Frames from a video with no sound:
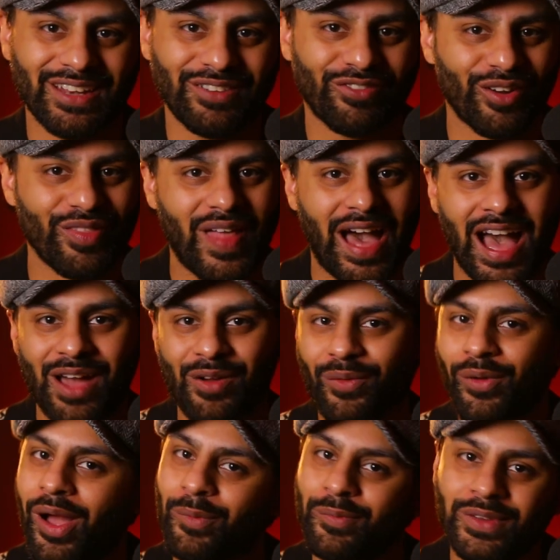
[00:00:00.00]
For that,
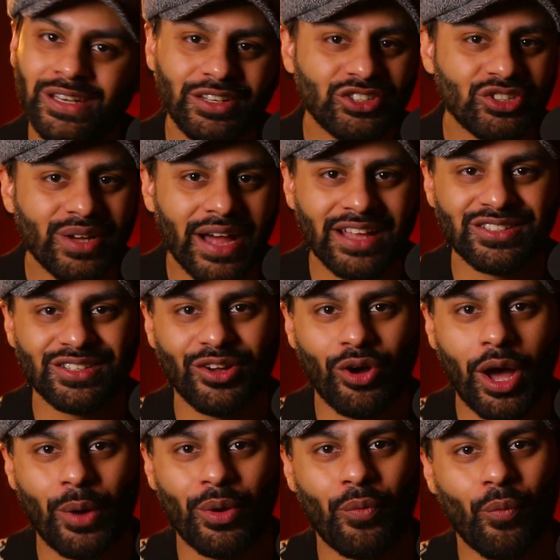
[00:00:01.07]
we need you guys to go
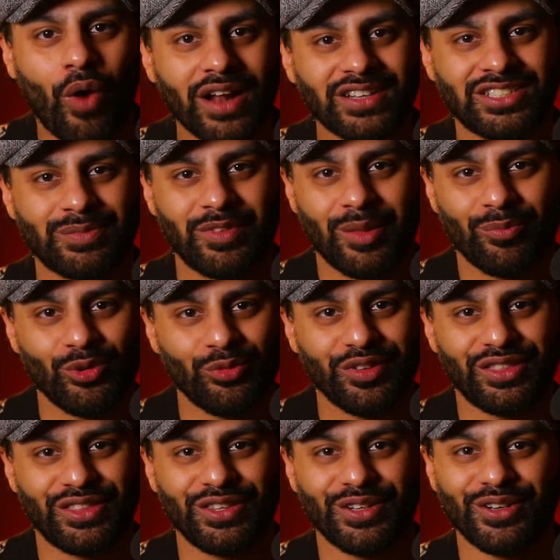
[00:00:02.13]
out and watch them in the movie
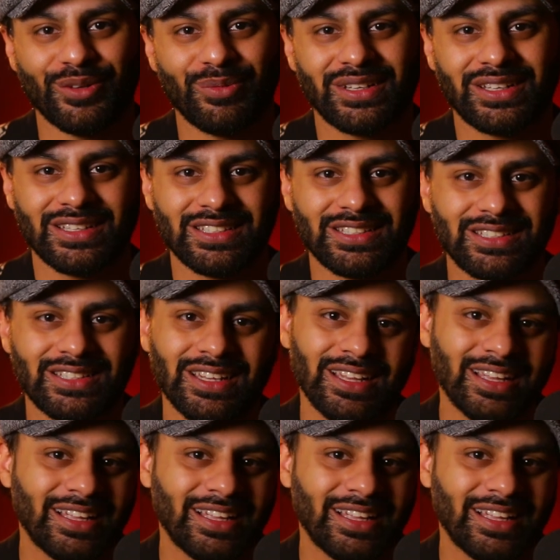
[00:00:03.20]
theater because